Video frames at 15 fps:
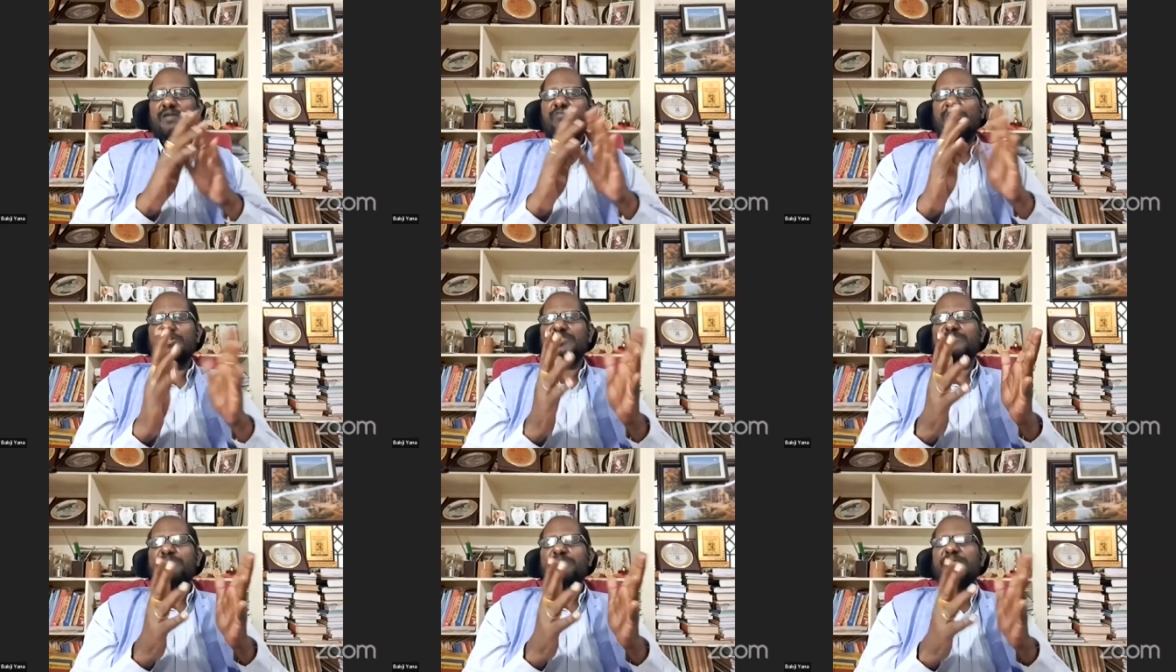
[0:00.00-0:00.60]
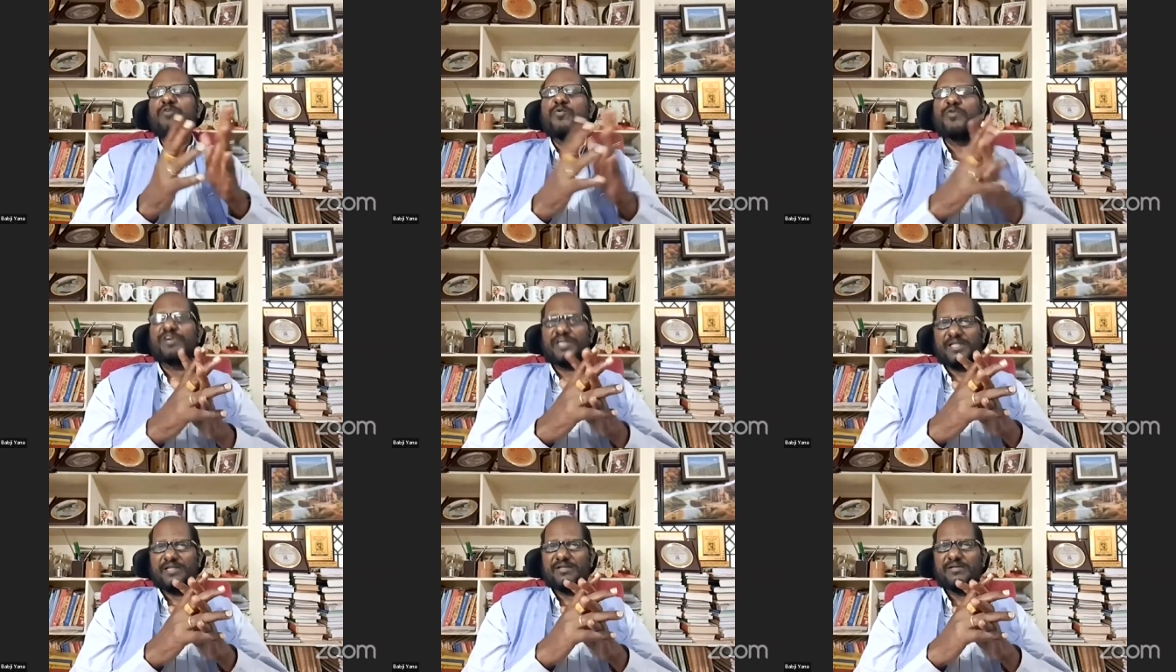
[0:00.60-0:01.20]
What is
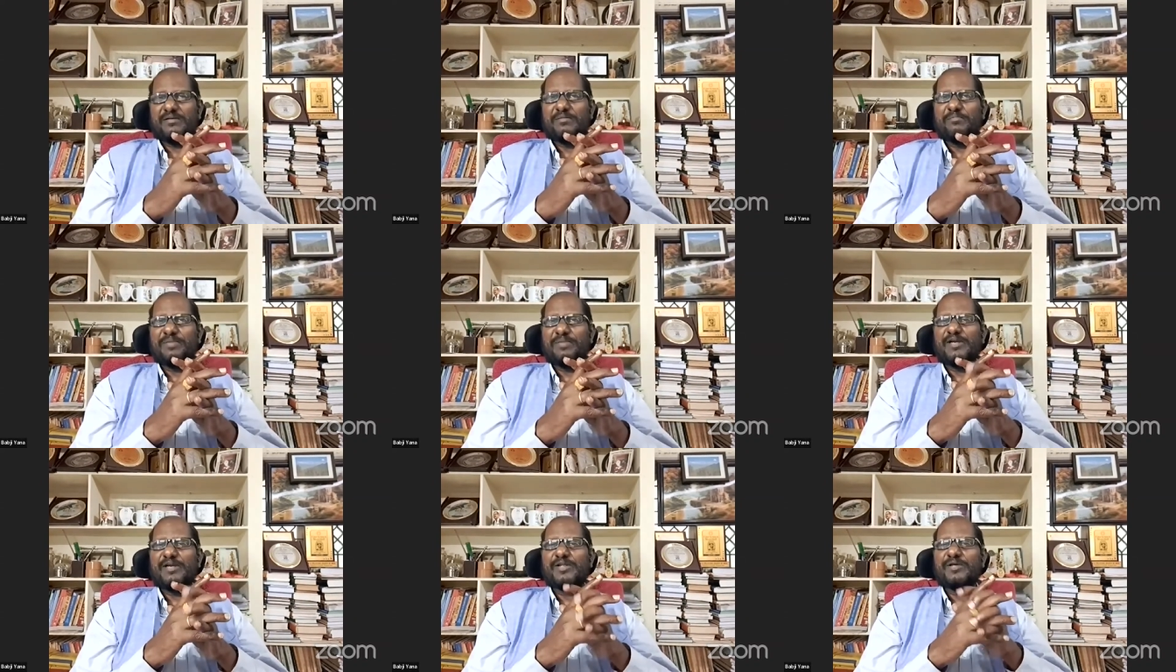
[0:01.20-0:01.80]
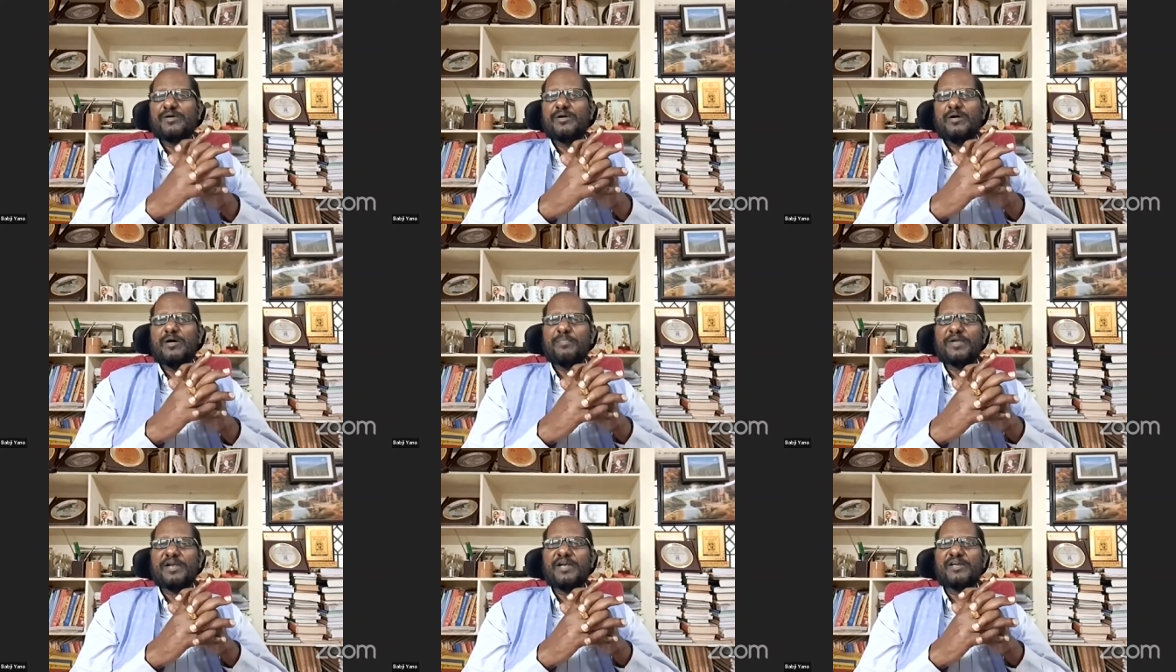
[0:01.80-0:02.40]
BOOT? Build,
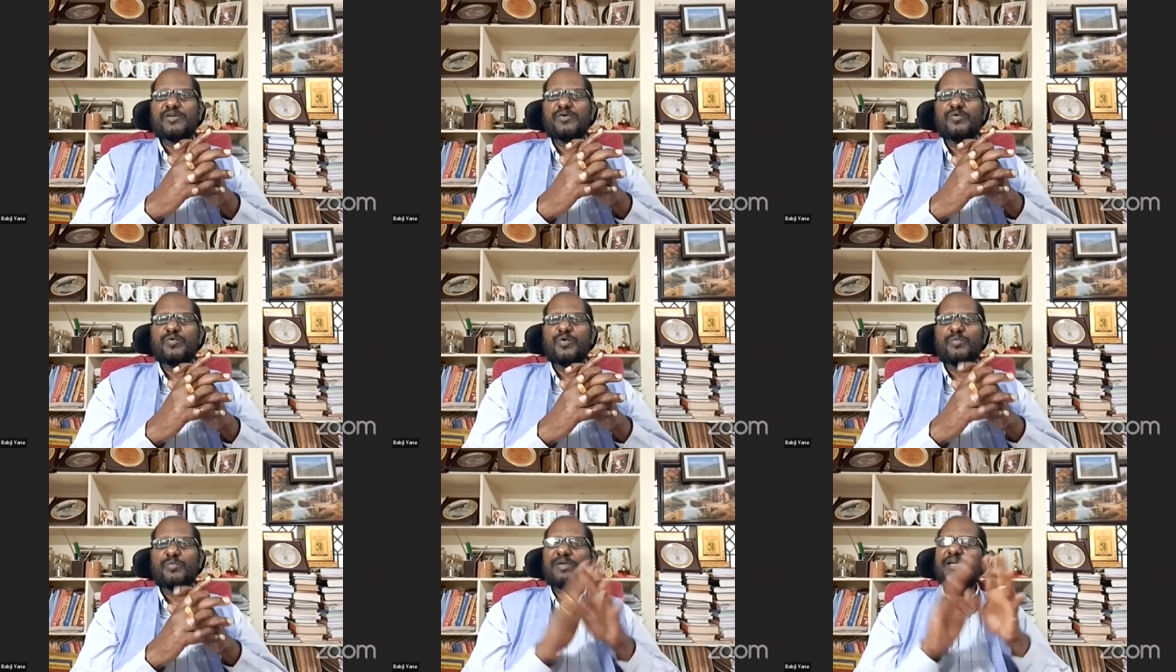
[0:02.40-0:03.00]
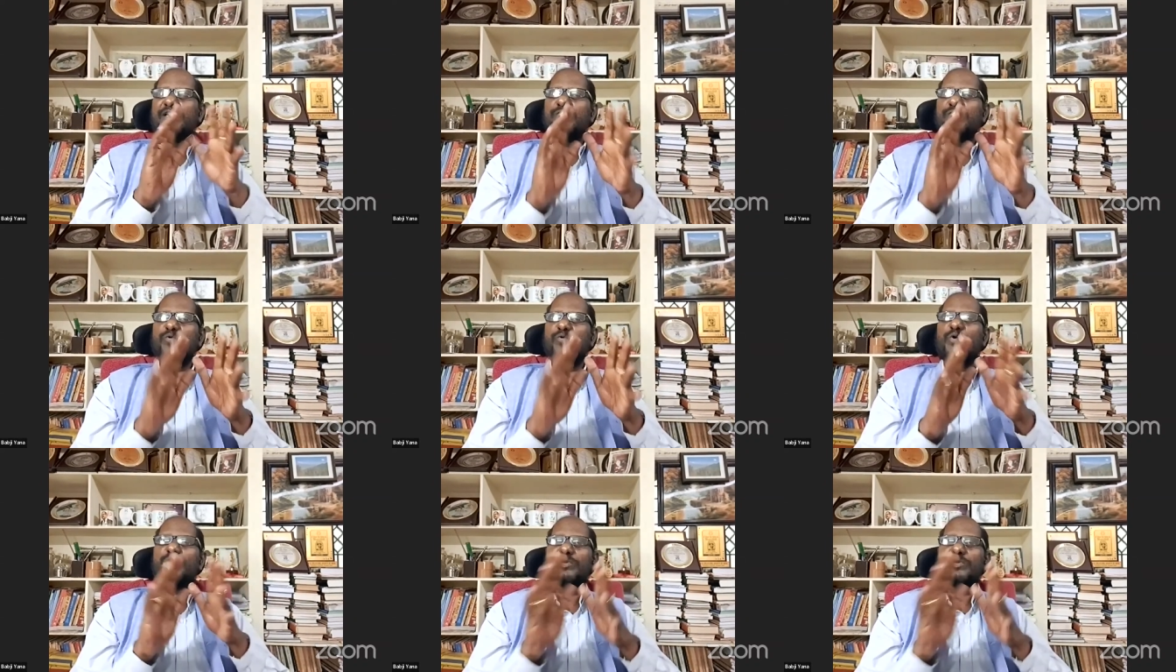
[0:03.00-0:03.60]
operate, build,
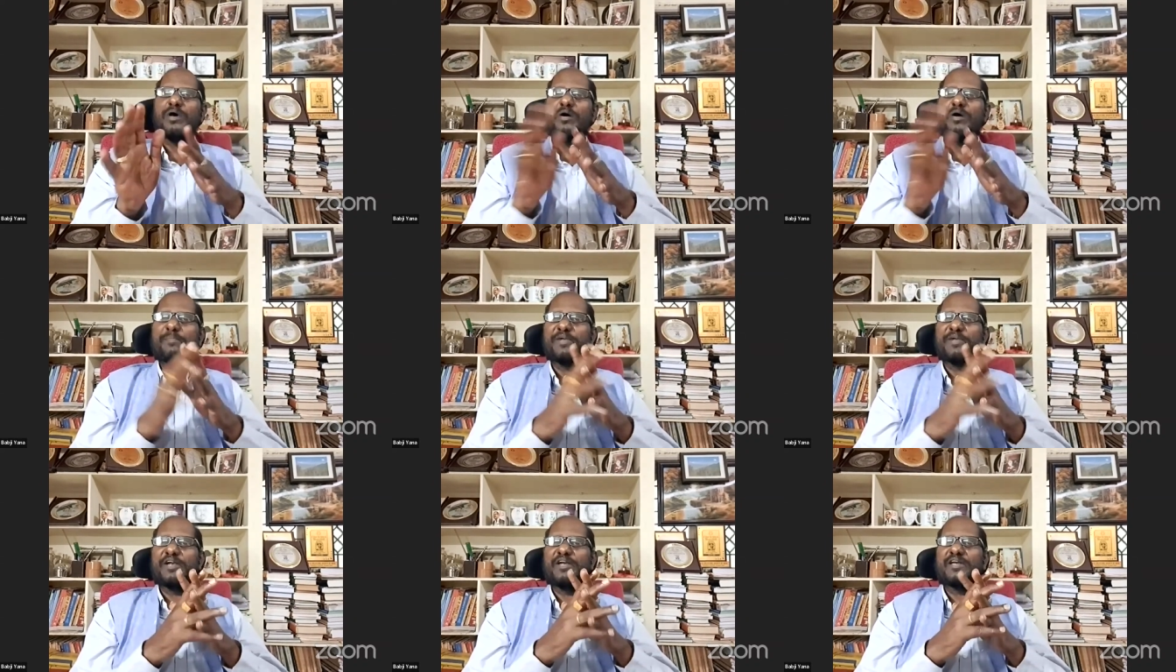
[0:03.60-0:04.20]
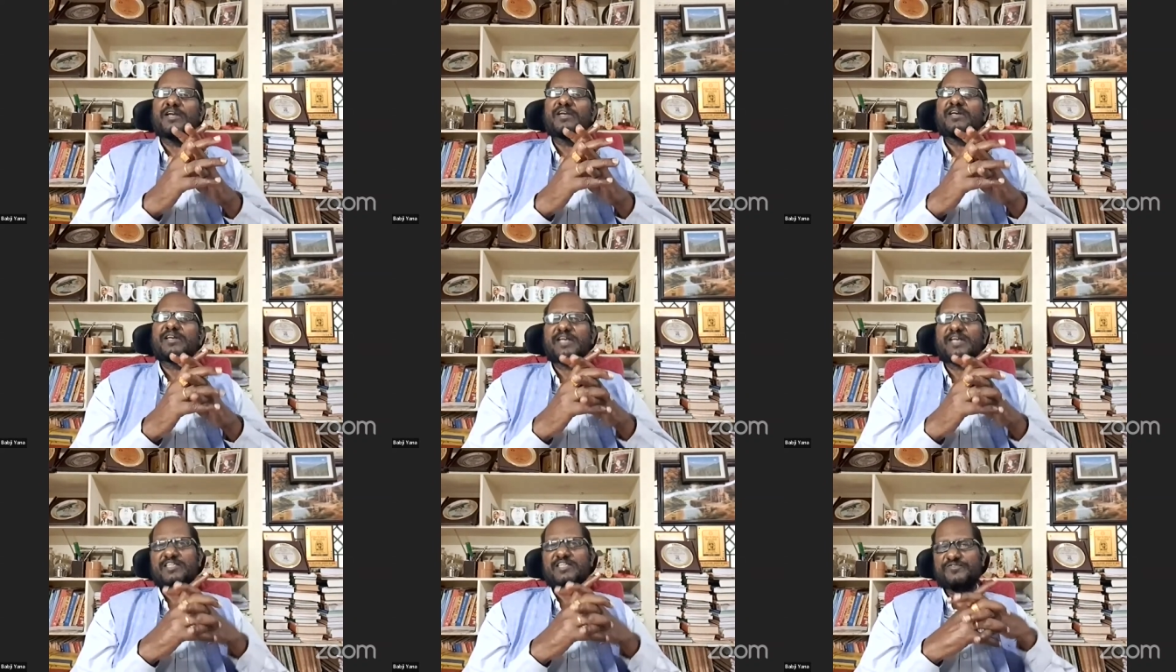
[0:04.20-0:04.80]
own, operate, and
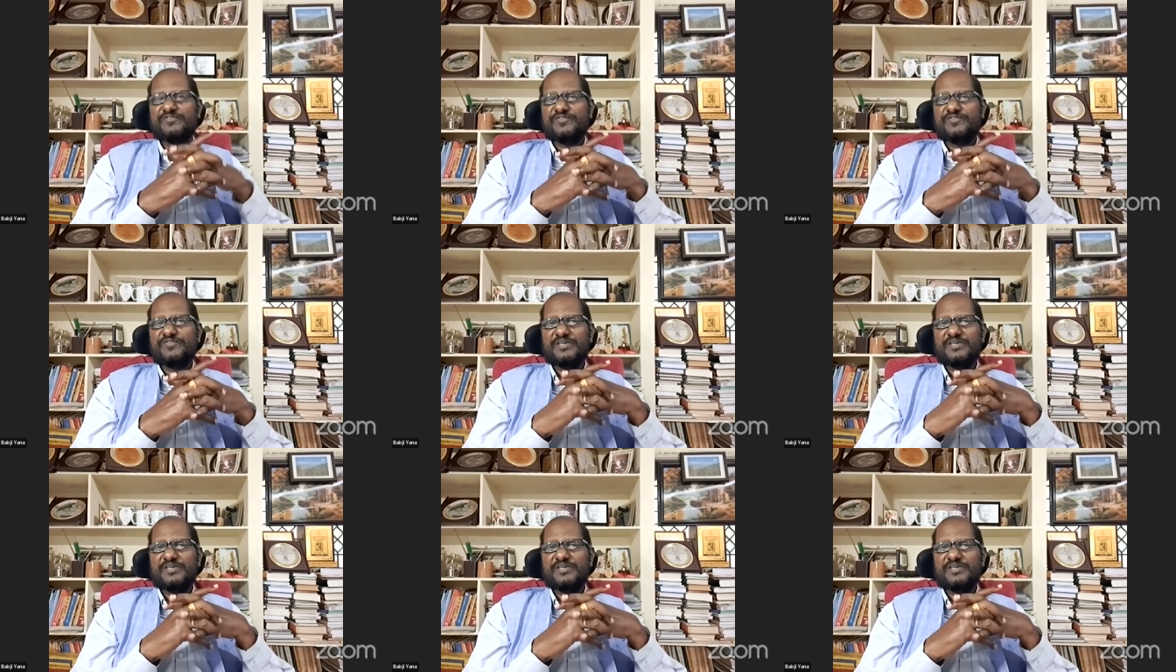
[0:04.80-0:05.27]
transfer.